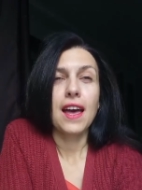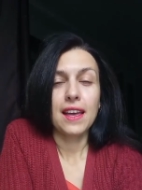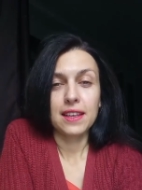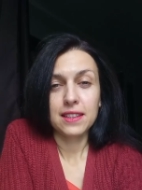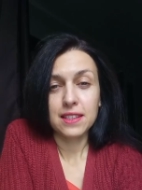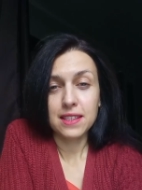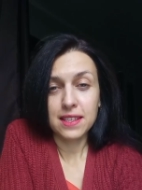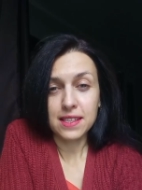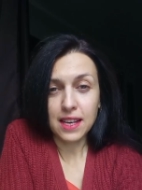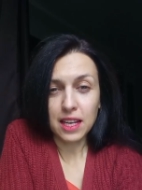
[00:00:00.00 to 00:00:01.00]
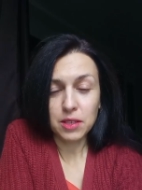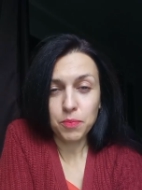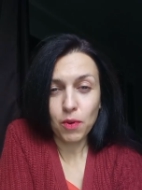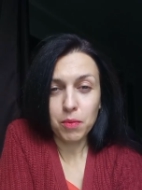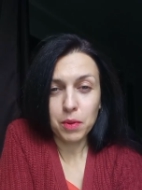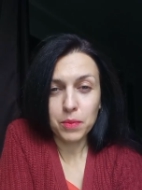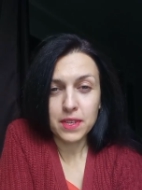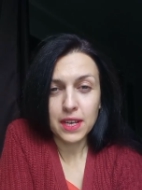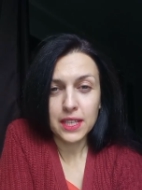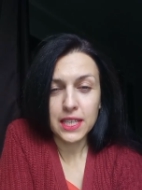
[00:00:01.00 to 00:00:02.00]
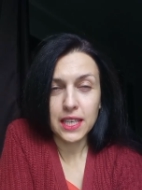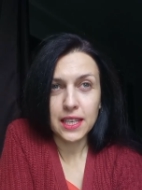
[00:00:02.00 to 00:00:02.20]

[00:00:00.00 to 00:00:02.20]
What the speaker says: And the second problem with that